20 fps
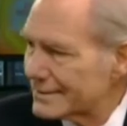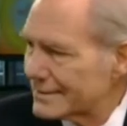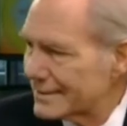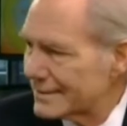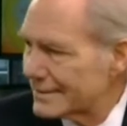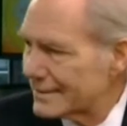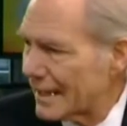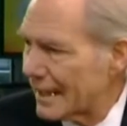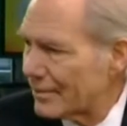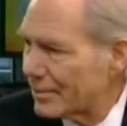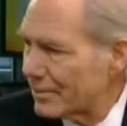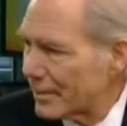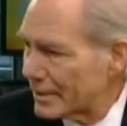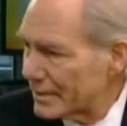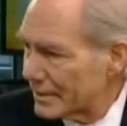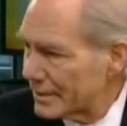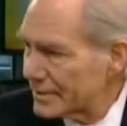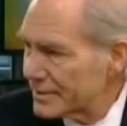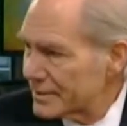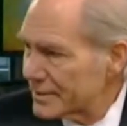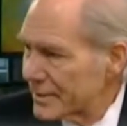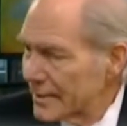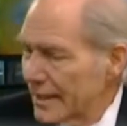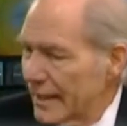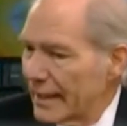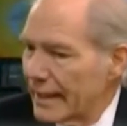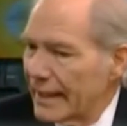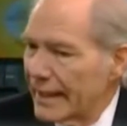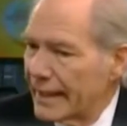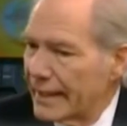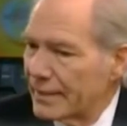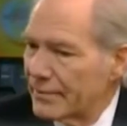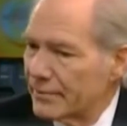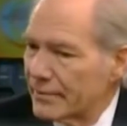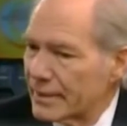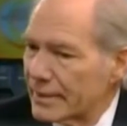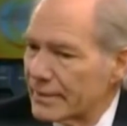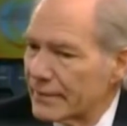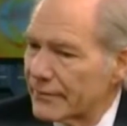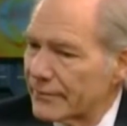is at the top of my list, mm -hmm. and
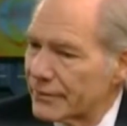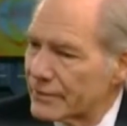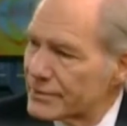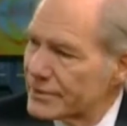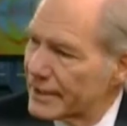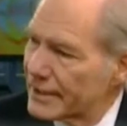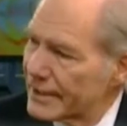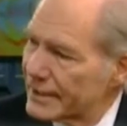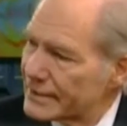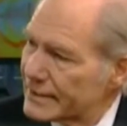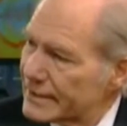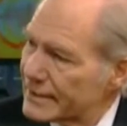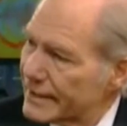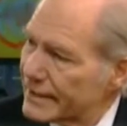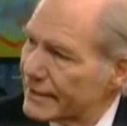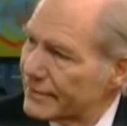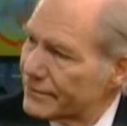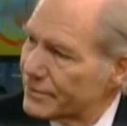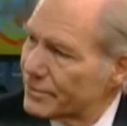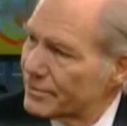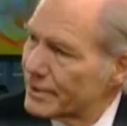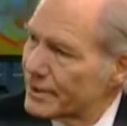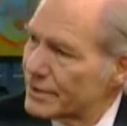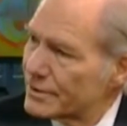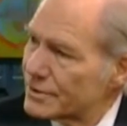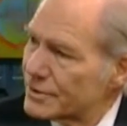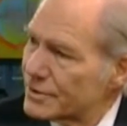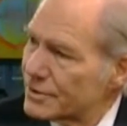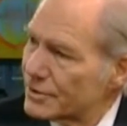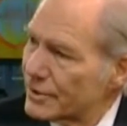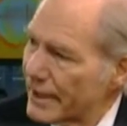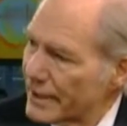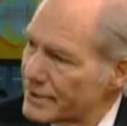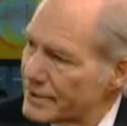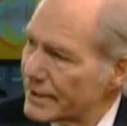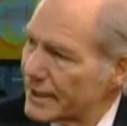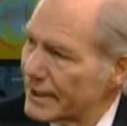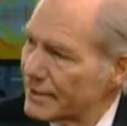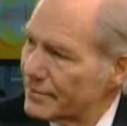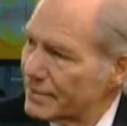but first I'd like to take a few minutes to
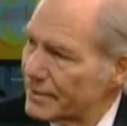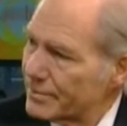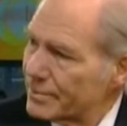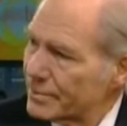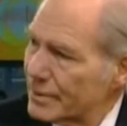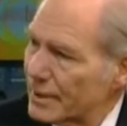educate people